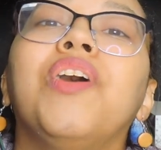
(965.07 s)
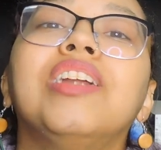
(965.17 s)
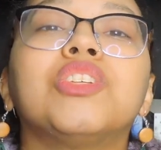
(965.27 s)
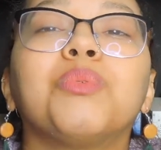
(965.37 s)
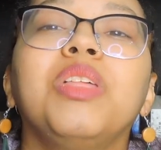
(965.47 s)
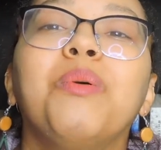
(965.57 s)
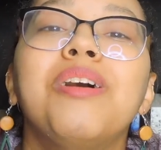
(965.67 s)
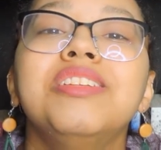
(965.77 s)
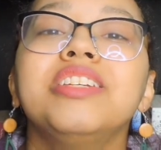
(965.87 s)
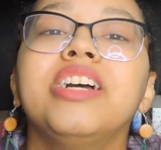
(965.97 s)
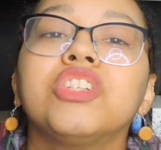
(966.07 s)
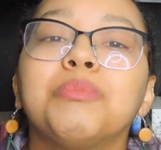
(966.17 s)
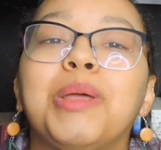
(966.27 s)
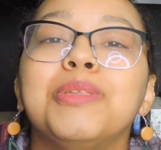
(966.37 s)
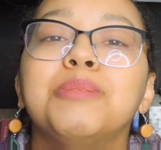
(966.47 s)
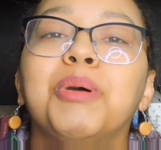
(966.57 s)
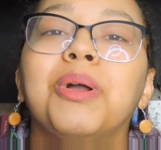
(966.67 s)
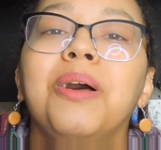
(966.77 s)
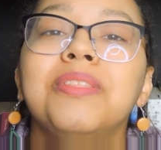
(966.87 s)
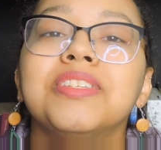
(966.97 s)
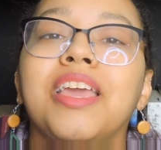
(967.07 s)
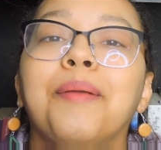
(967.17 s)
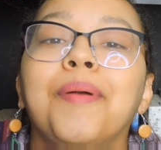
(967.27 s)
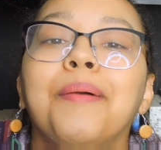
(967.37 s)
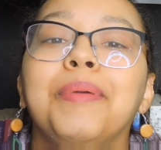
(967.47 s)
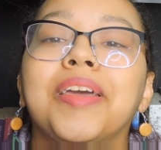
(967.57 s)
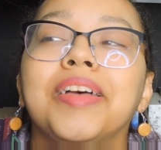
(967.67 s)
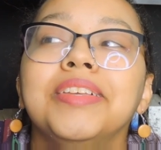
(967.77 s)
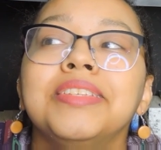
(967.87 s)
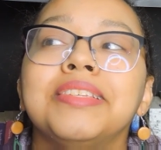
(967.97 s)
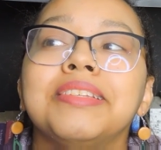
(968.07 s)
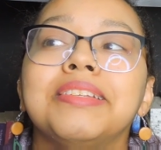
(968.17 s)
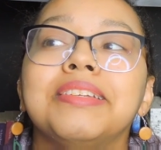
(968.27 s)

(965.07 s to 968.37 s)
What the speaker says: I just really wanted to gush about this book on this camera because,